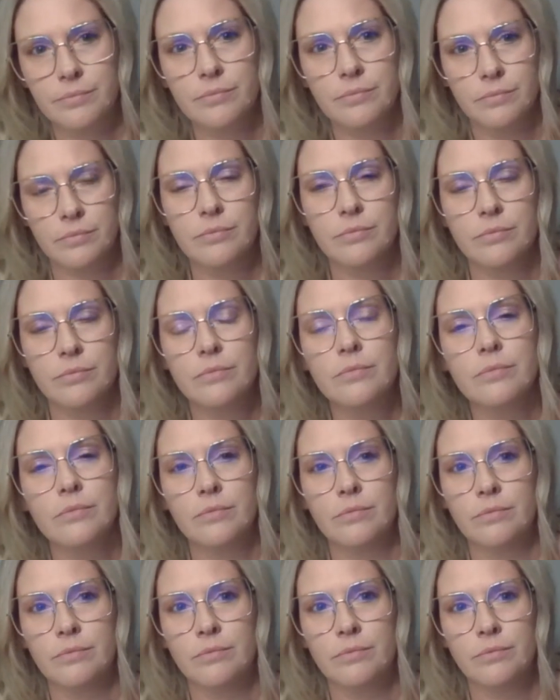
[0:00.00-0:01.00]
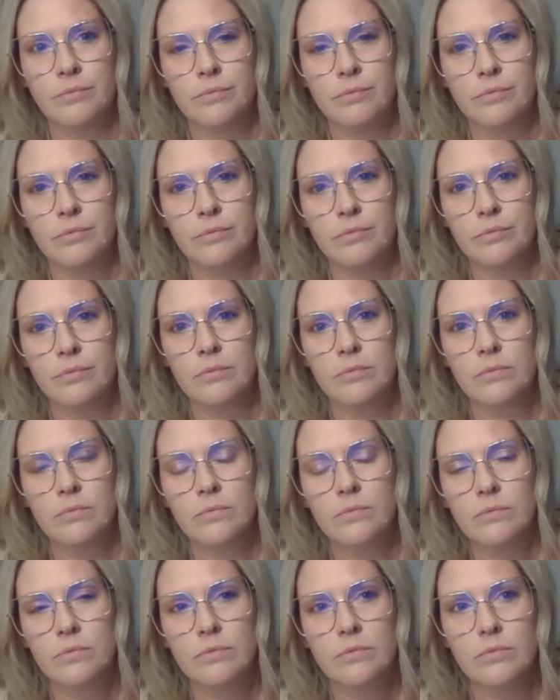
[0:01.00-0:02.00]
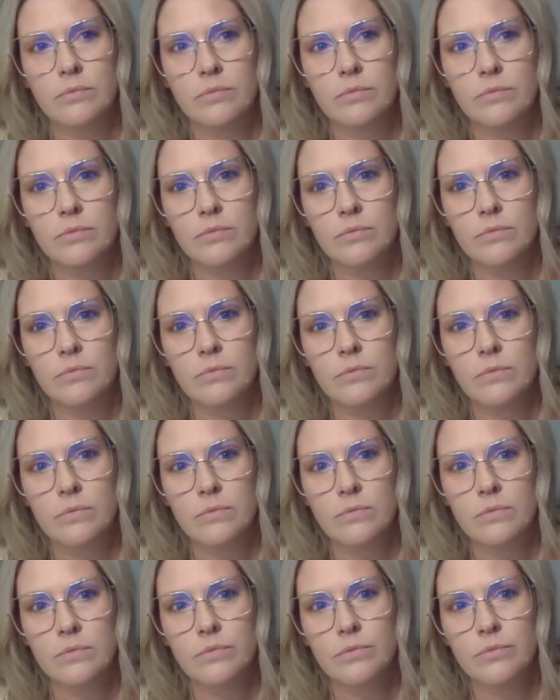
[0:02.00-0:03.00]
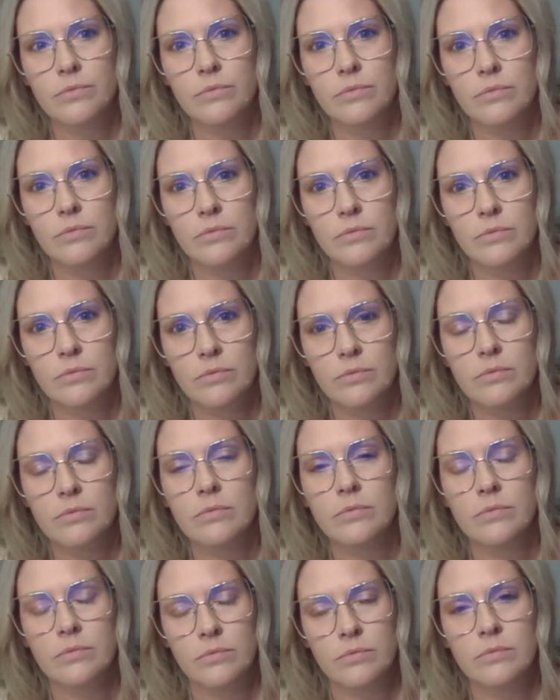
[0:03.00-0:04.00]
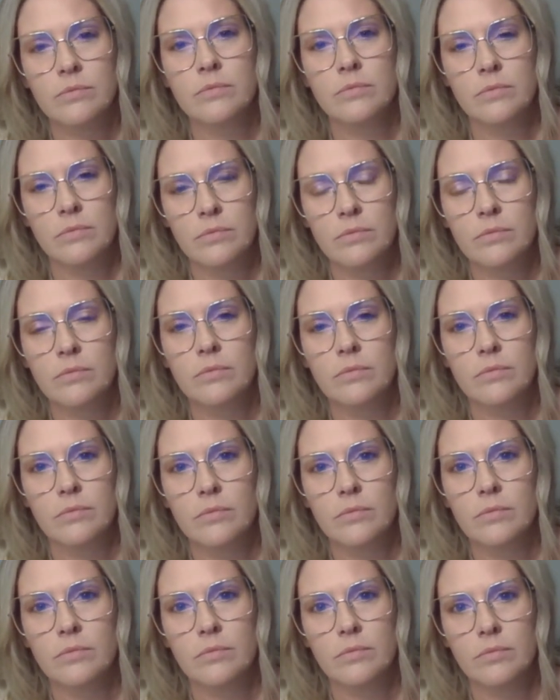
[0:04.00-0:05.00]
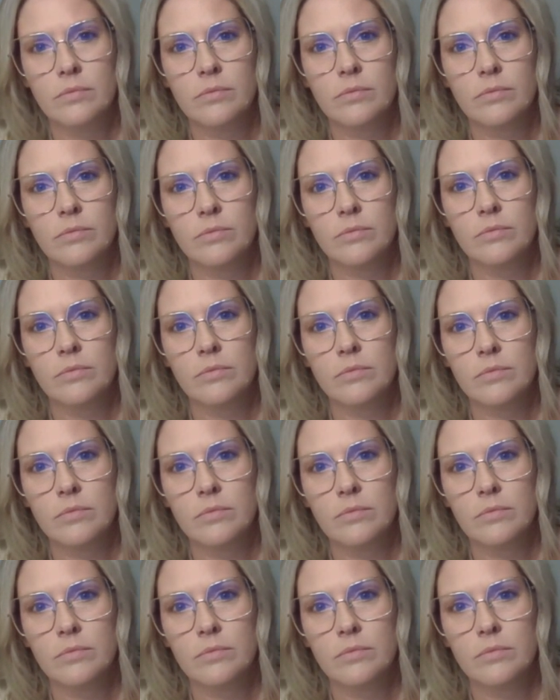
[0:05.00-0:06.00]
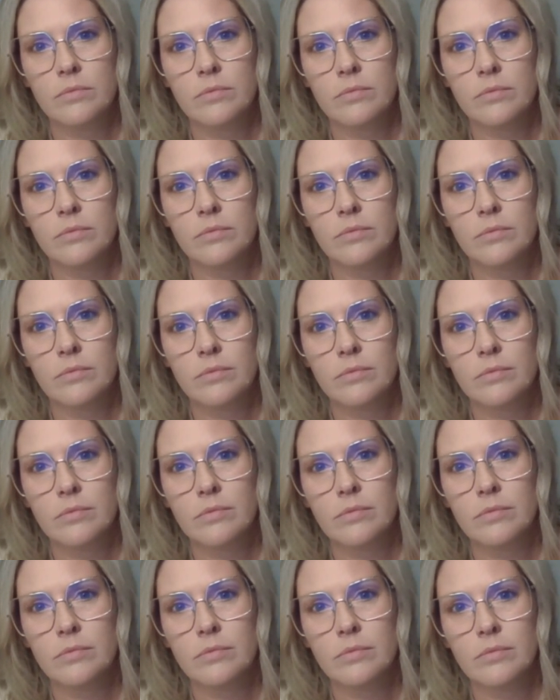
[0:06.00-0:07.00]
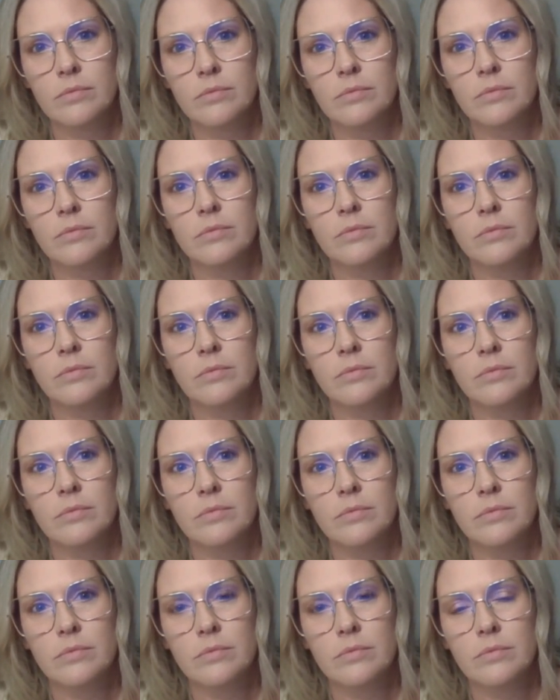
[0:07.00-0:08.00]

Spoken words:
The person shown says nothing.